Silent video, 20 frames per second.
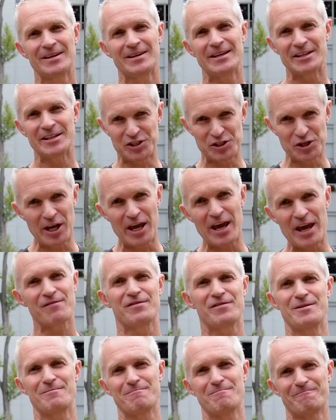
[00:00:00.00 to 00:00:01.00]
is to care
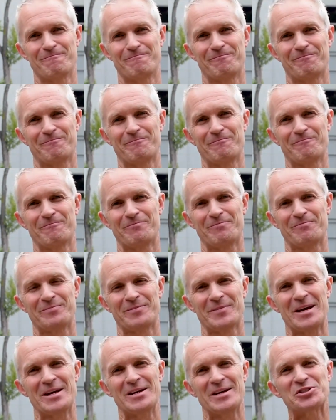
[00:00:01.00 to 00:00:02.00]
for them.
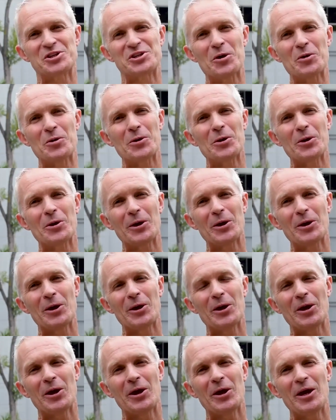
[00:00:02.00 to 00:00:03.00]
So
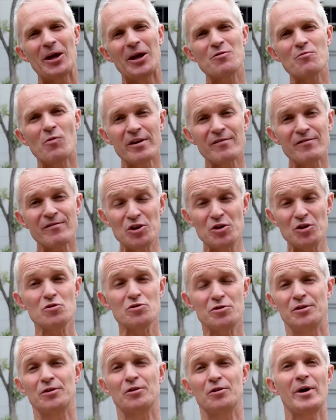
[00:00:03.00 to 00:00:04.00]
in whatever you
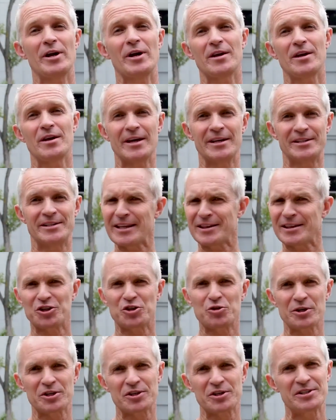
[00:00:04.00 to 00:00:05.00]
do, whether it's at the
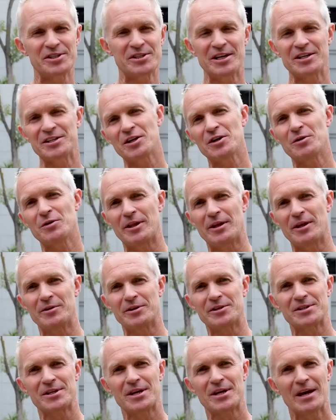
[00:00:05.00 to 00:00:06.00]
tuition center, whether
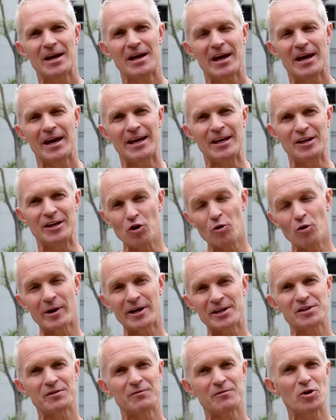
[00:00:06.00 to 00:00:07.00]
it's in your
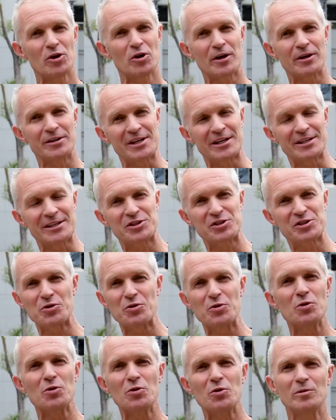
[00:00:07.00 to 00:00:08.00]
place of work, it's at
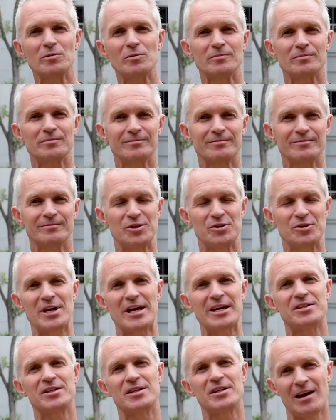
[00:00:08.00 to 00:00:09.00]
school, your
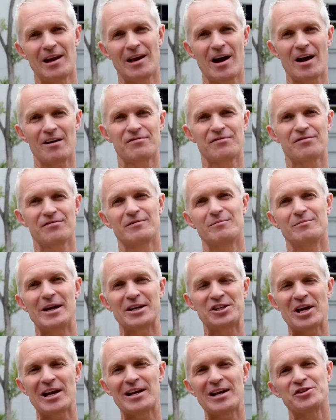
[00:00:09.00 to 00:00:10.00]
day-to-day life, my
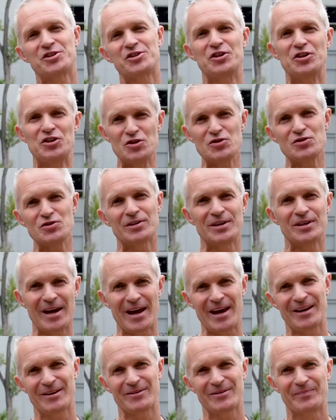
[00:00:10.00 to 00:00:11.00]
challenge to you
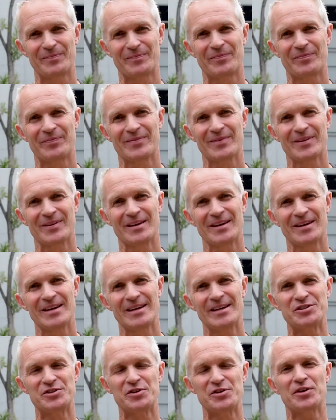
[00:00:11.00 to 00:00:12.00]
today
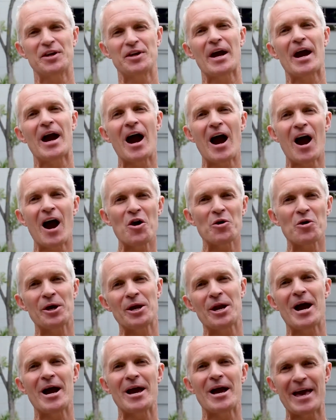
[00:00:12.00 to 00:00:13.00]
is to think, how can
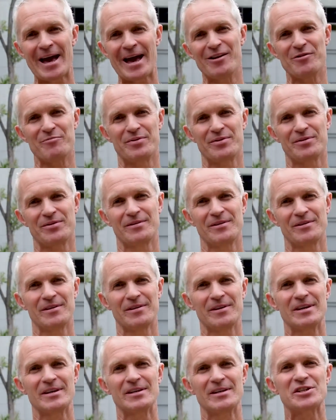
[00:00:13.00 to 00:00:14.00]
I help
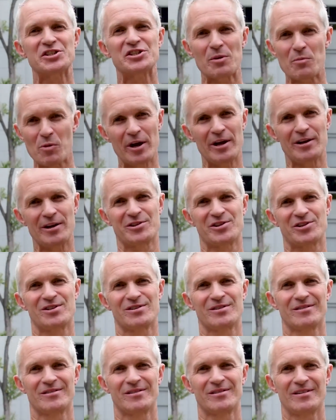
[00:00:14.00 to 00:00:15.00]
someone else
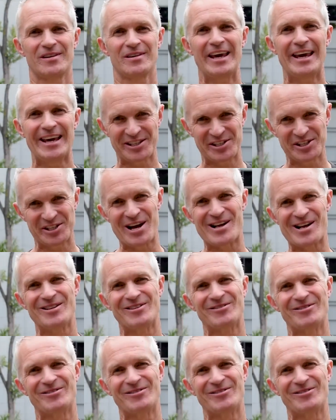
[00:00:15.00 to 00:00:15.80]
excel?